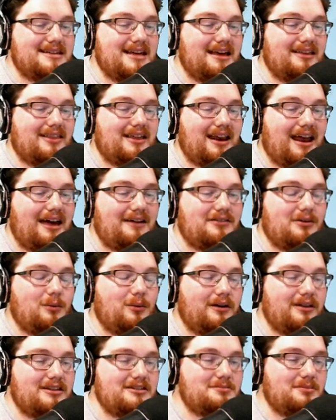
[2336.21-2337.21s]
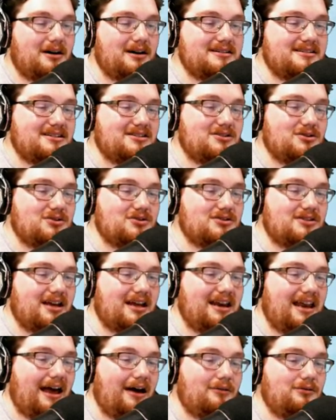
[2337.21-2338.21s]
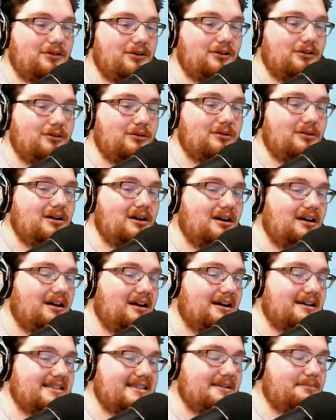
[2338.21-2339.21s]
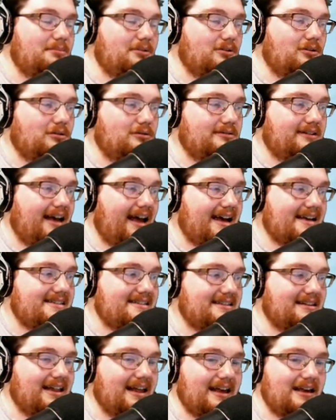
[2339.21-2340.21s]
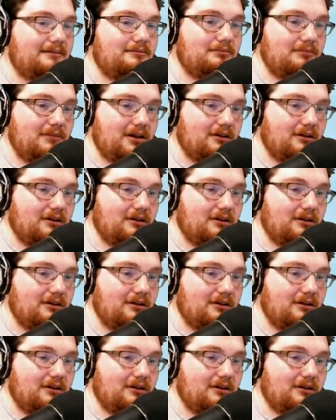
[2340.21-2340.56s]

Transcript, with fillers: saying that every one of these processors can now do a simple task like,